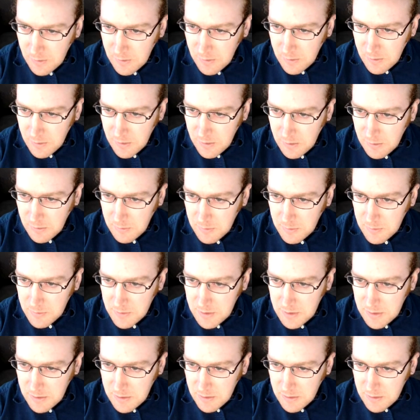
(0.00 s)
go
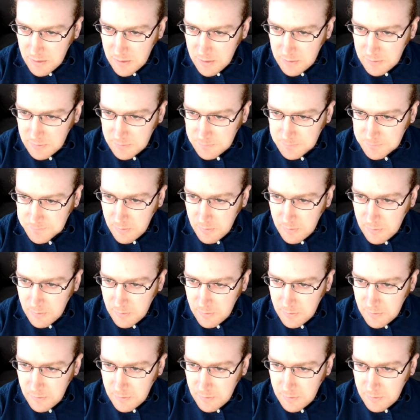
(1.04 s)
here,
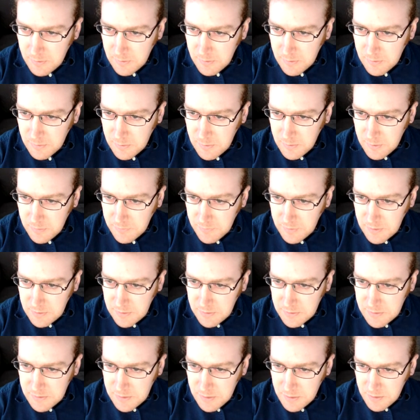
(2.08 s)
and if he
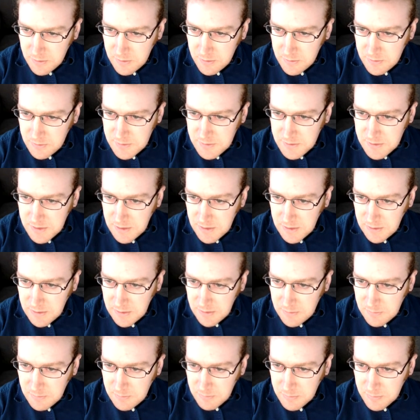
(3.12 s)
turns, then I
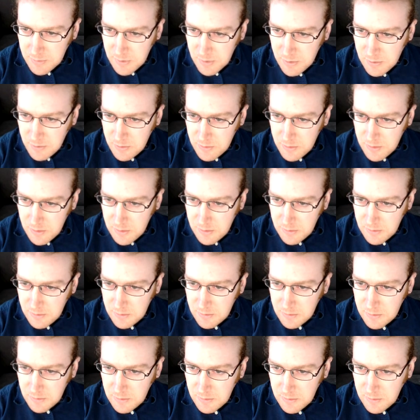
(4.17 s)
can poke.
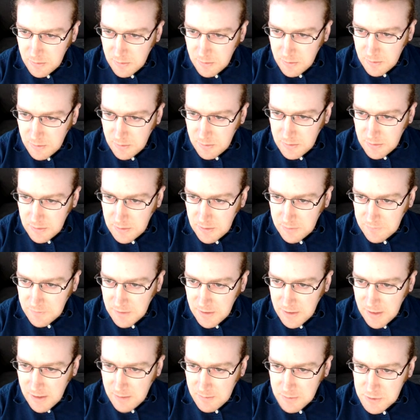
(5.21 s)
He'd have to
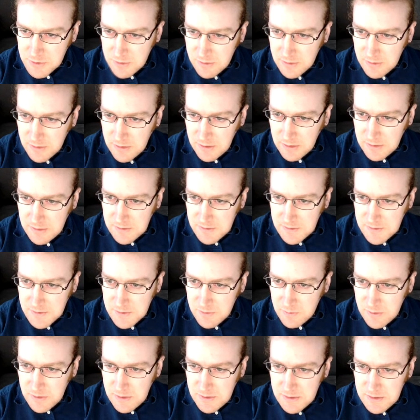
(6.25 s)
capture, and then I can
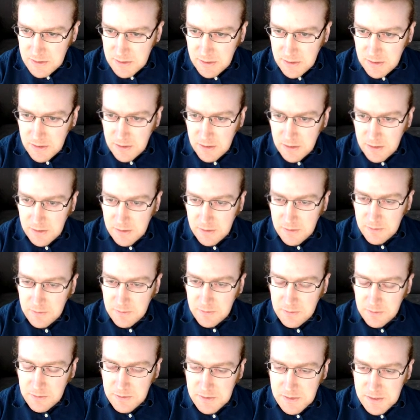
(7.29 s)
squeeze and connect,
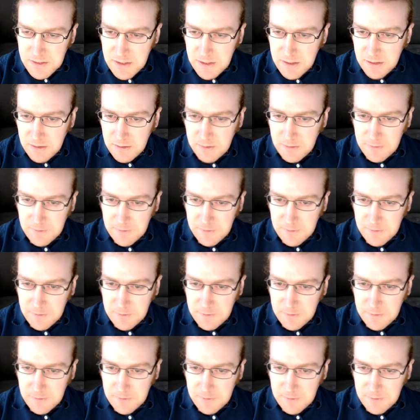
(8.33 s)
looks like.